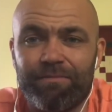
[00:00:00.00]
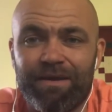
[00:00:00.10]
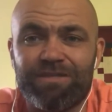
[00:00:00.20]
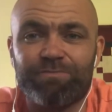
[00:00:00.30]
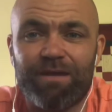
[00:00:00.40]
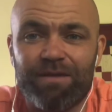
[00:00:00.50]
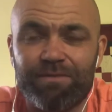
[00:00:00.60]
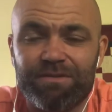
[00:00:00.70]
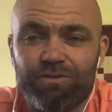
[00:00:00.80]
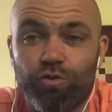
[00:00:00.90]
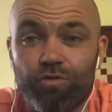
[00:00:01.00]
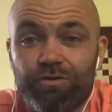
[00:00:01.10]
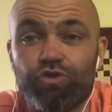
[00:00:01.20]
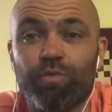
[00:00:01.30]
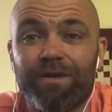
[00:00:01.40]
experiment called the
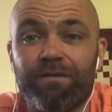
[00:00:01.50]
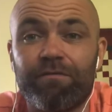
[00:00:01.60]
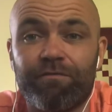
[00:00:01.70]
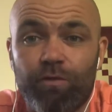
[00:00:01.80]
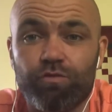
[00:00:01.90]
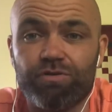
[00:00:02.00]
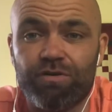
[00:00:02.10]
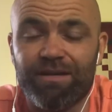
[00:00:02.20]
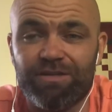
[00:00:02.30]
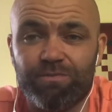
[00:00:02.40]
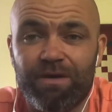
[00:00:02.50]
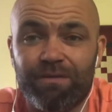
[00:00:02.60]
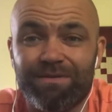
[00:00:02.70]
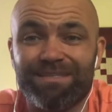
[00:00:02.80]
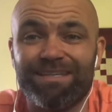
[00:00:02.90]
twin photon
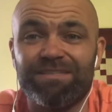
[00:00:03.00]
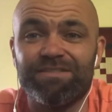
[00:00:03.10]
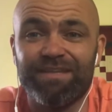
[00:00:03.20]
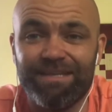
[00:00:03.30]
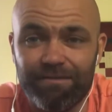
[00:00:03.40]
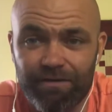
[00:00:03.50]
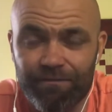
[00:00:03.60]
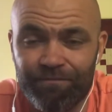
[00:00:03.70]
experiment in Geneva.